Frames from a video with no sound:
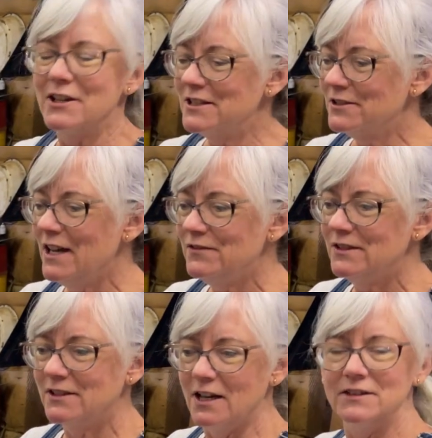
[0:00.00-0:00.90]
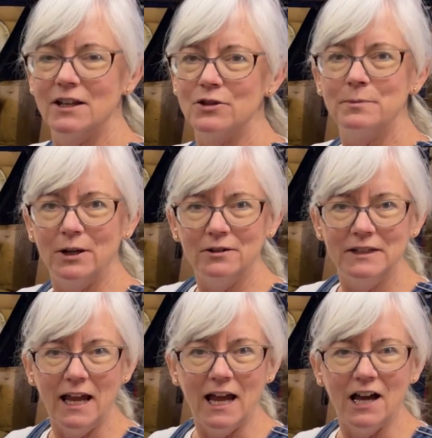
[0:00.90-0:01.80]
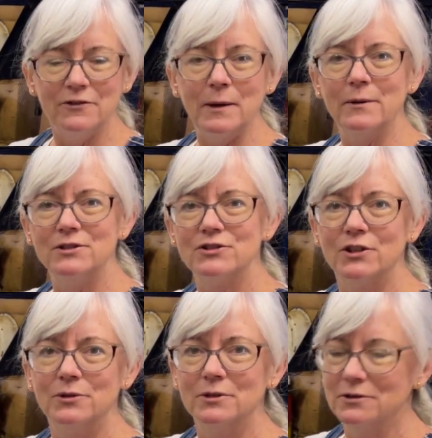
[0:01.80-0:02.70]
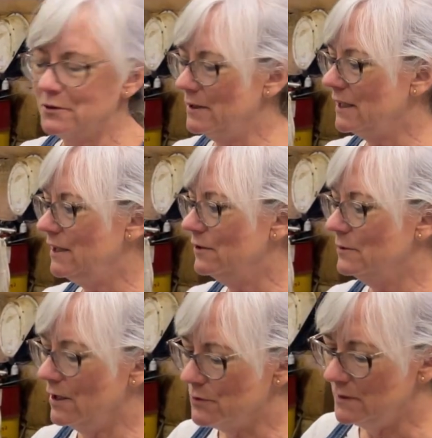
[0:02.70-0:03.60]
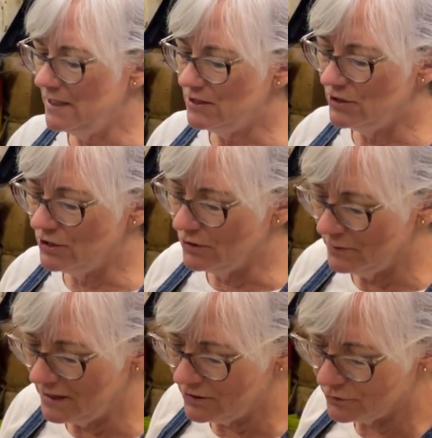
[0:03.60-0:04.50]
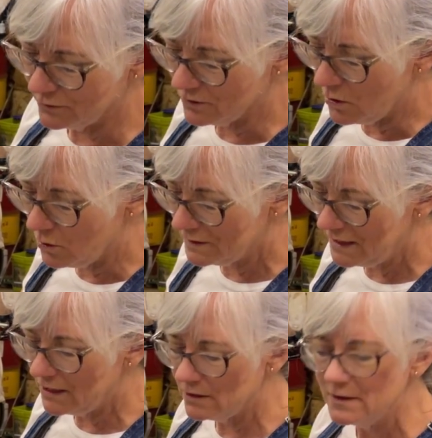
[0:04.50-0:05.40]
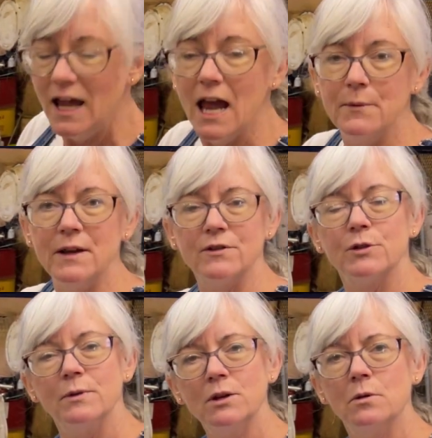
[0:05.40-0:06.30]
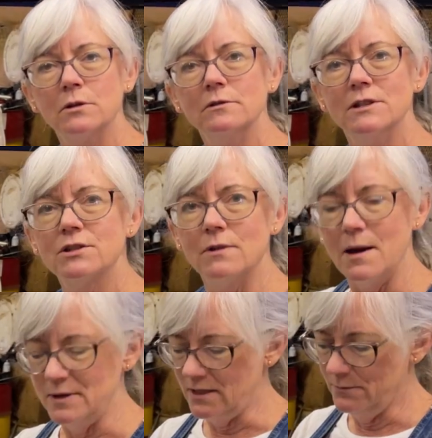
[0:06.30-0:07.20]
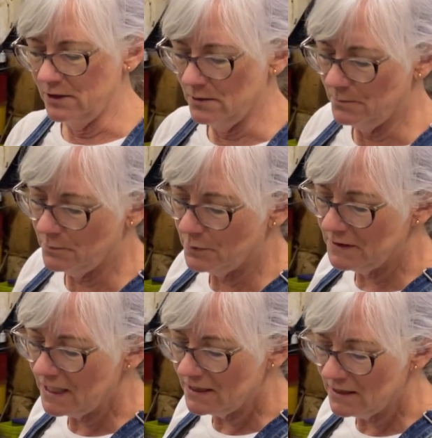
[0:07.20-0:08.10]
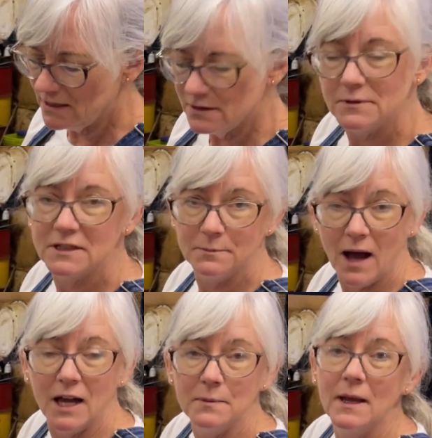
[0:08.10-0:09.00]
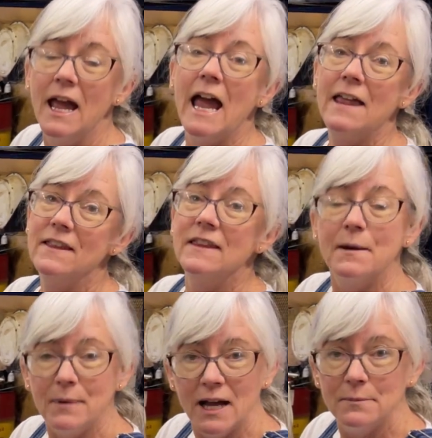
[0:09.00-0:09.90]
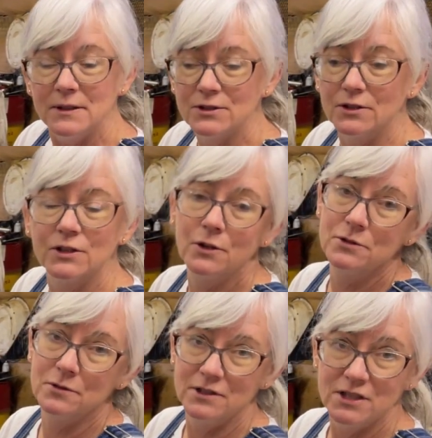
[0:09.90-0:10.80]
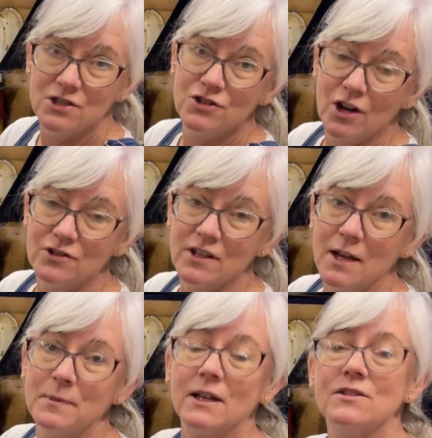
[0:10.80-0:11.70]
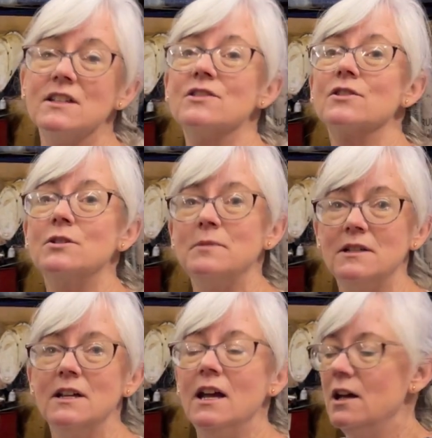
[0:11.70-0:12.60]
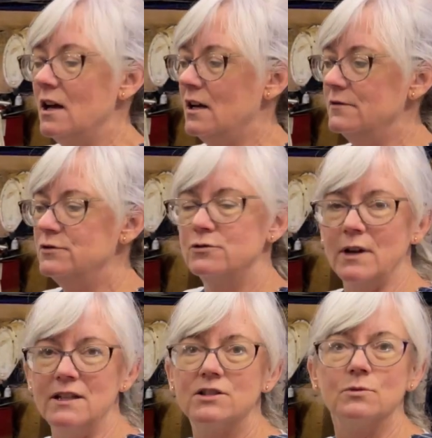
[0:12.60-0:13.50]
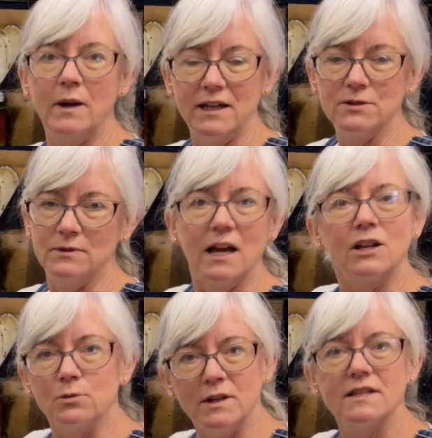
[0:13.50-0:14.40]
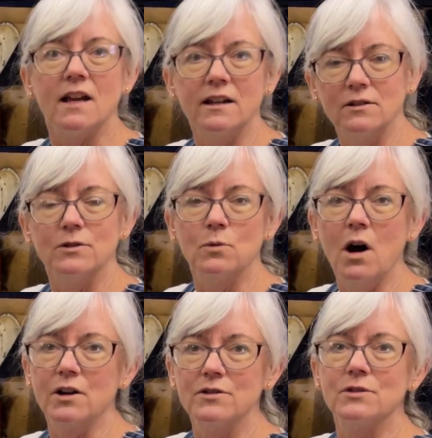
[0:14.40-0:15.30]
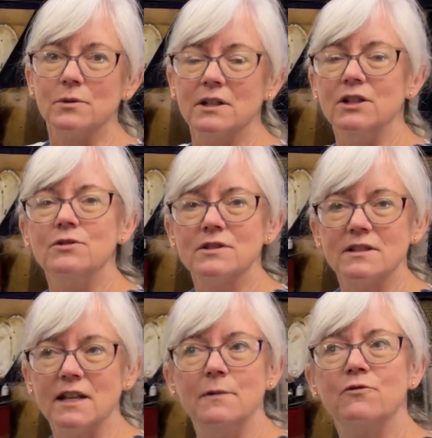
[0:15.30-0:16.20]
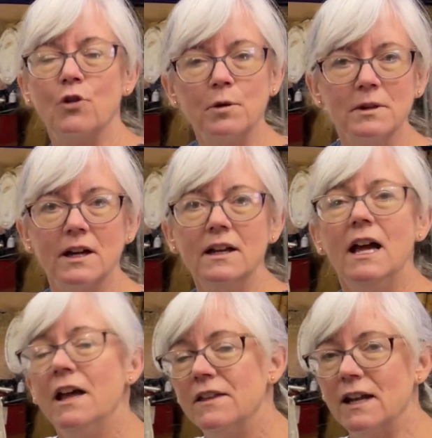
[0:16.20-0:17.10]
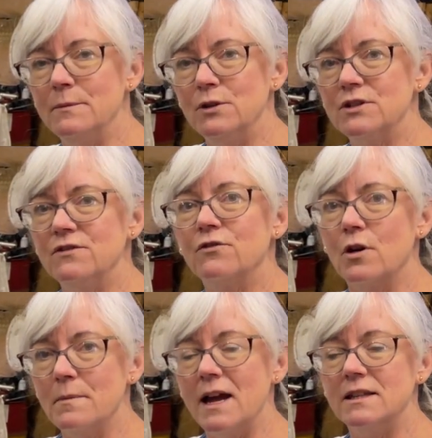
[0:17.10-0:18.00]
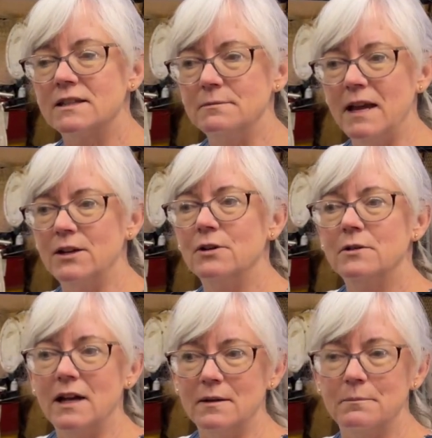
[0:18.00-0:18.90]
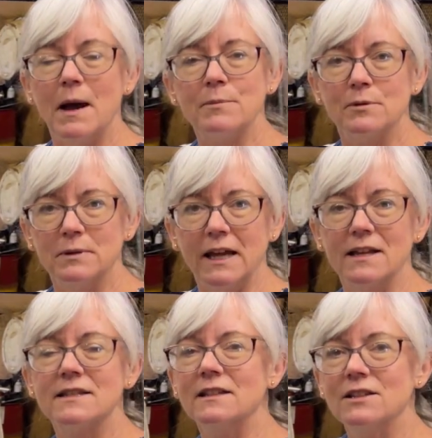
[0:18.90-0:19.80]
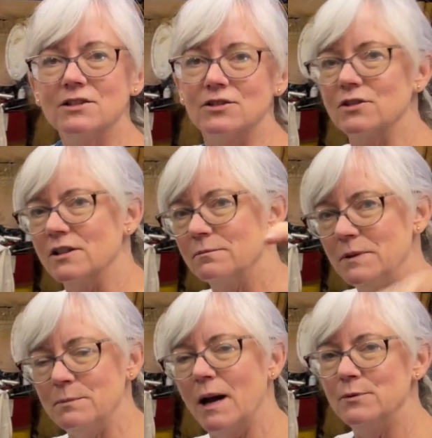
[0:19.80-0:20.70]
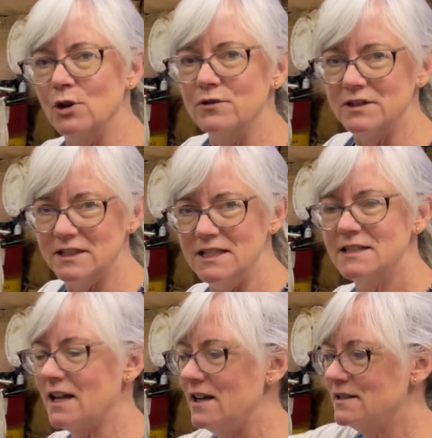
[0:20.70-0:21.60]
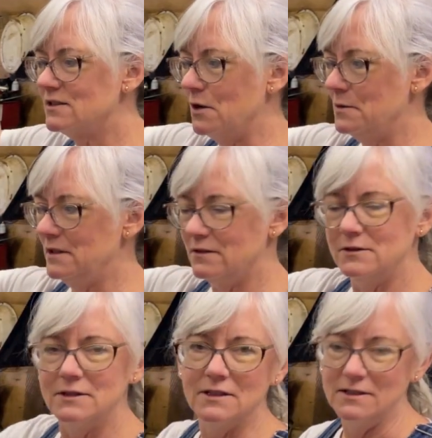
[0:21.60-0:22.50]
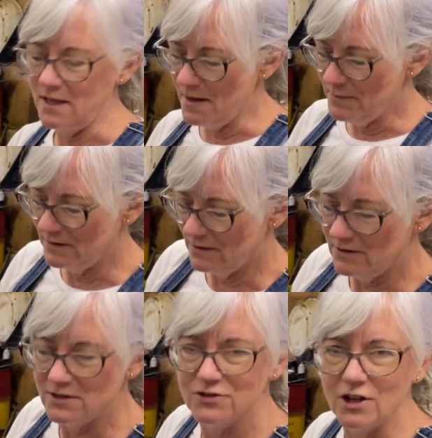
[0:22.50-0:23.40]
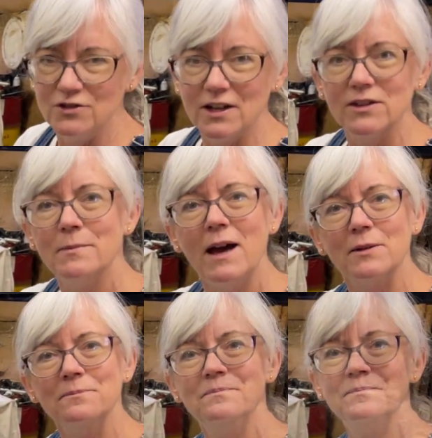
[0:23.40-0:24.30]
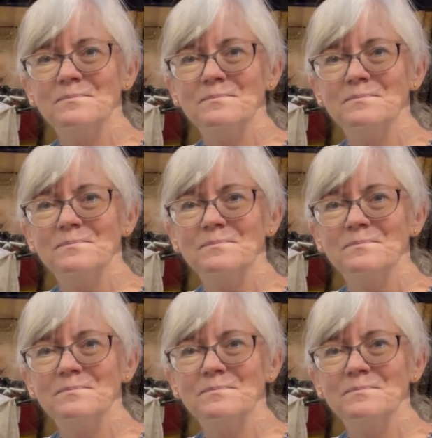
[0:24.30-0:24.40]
So I still have to cut the other barrel in half, but I wanted to show you real quick here what else we need to do. We need to drill a hole in here, and we have a 3 quarter inch grommet, and we're going to put that in here with the pipe, and then that pipe is going to go to our discharge line because these are going to be uh, drained to waste. We're not going to recycle the water, so we're going to use the same formula that I'm using for my tomato and pepper plants, and this is going to be piped over to these guys, go into the top, and then discharge out the bottom.